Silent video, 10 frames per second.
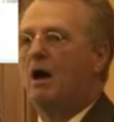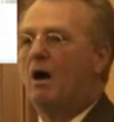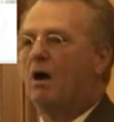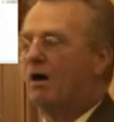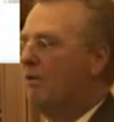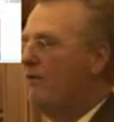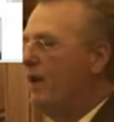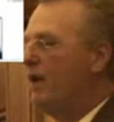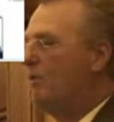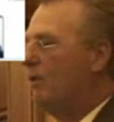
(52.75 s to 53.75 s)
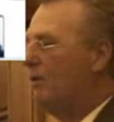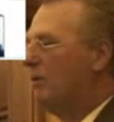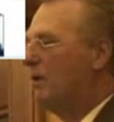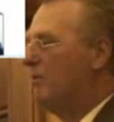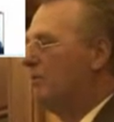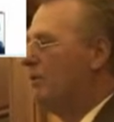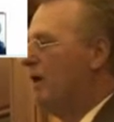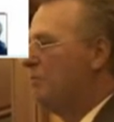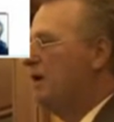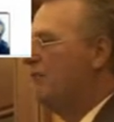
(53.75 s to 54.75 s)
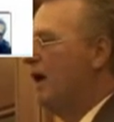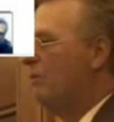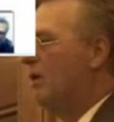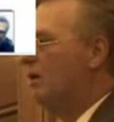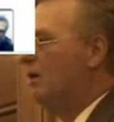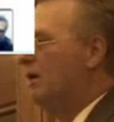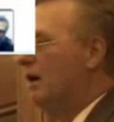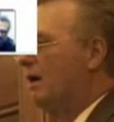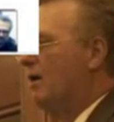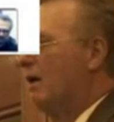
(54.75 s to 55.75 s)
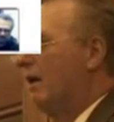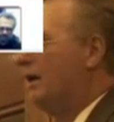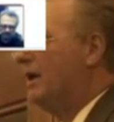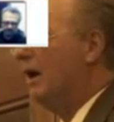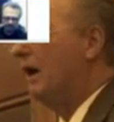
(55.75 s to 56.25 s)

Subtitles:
are available, and correct me if I'm wrong, Doug, on